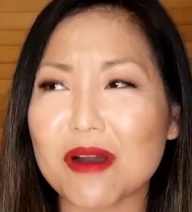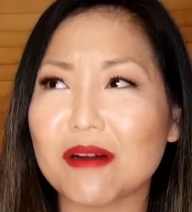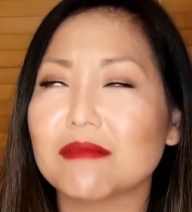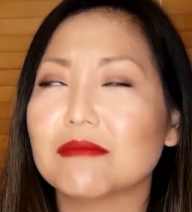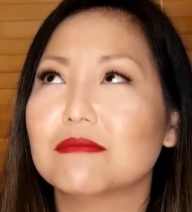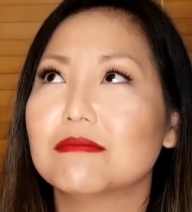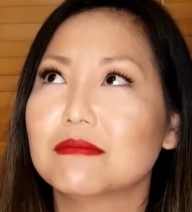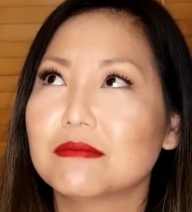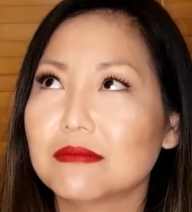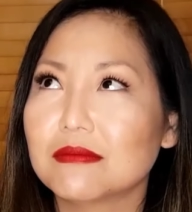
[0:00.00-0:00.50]

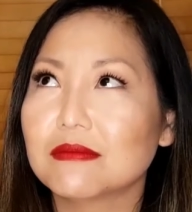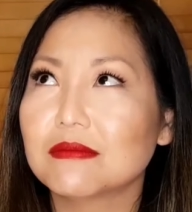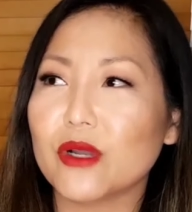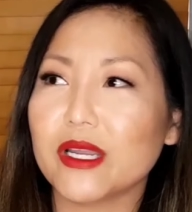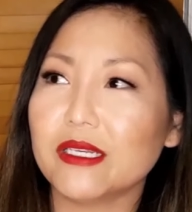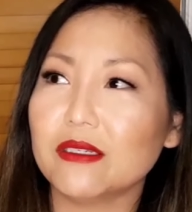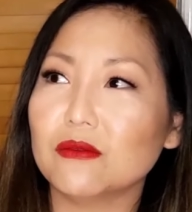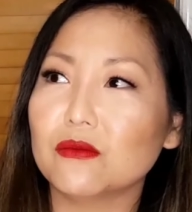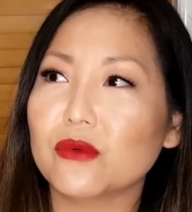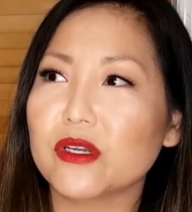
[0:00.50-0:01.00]
Well,
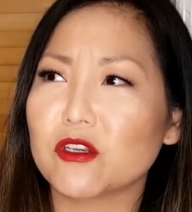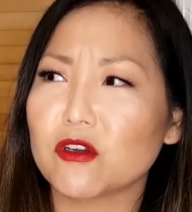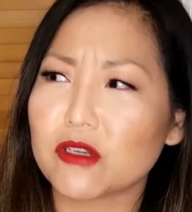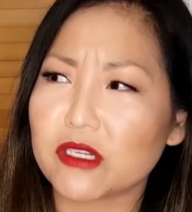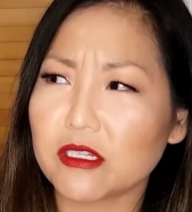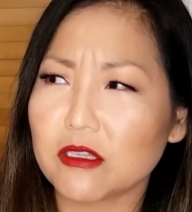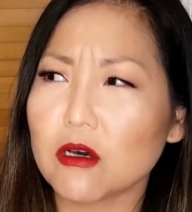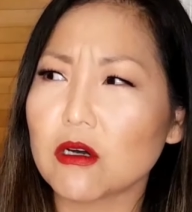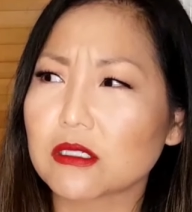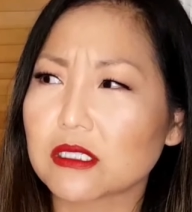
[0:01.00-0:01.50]
when we're
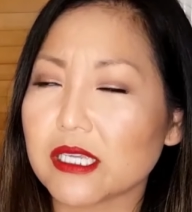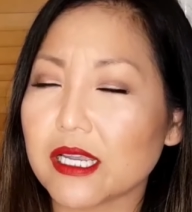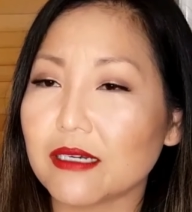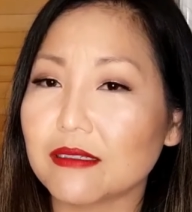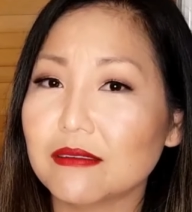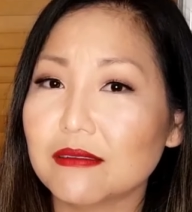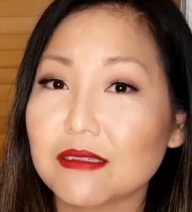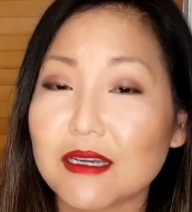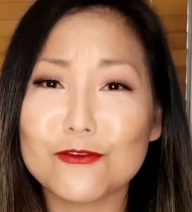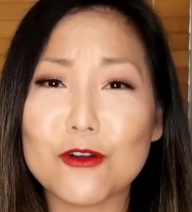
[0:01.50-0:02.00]
not in
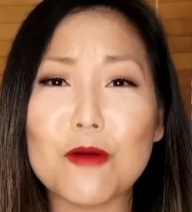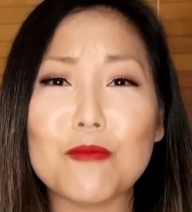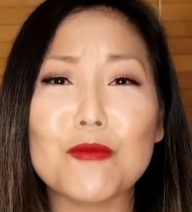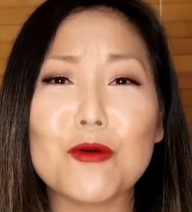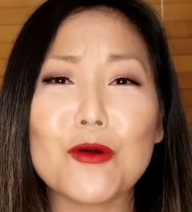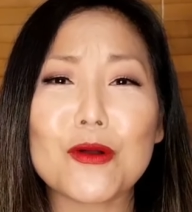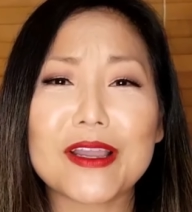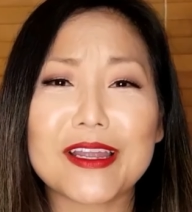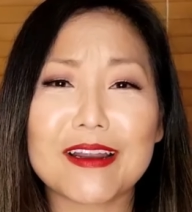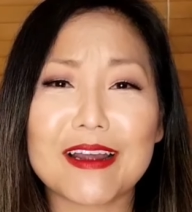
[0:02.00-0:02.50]
lockdown, what
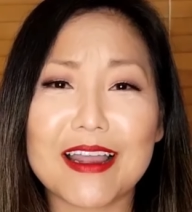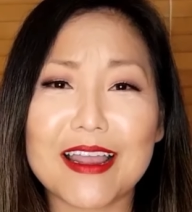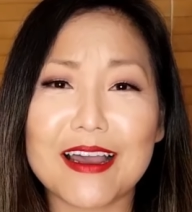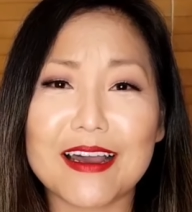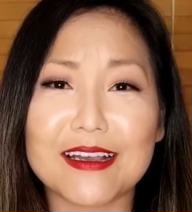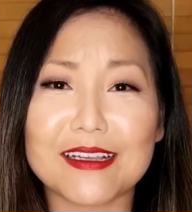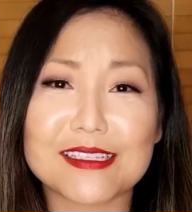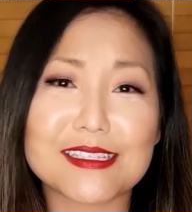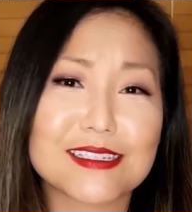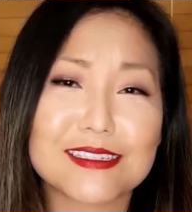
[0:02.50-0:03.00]
more can I
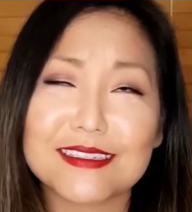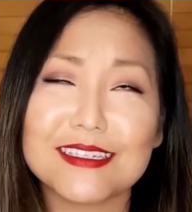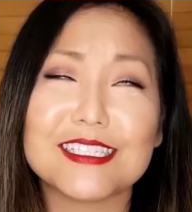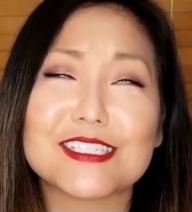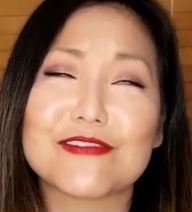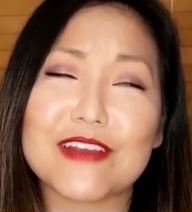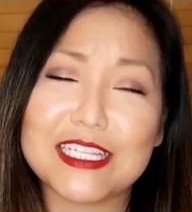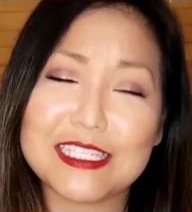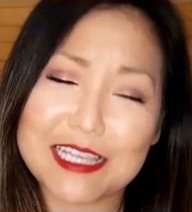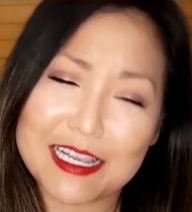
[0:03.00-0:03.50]
ask?
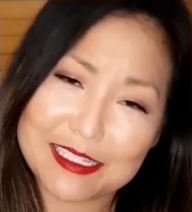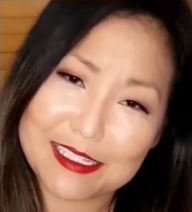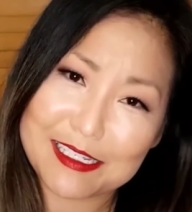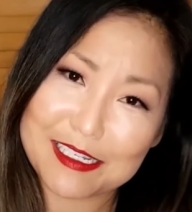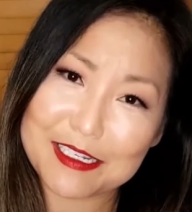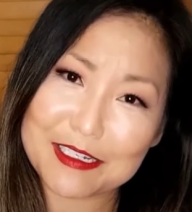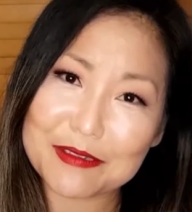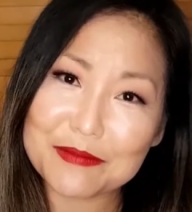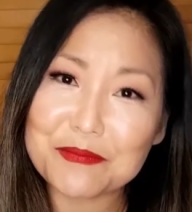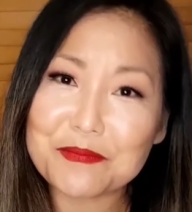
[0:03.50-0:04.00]
It's
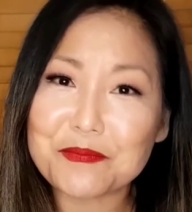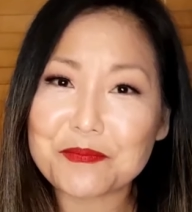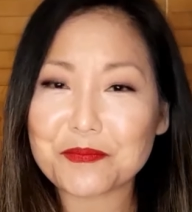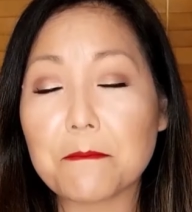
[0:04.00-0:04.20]
fantastic.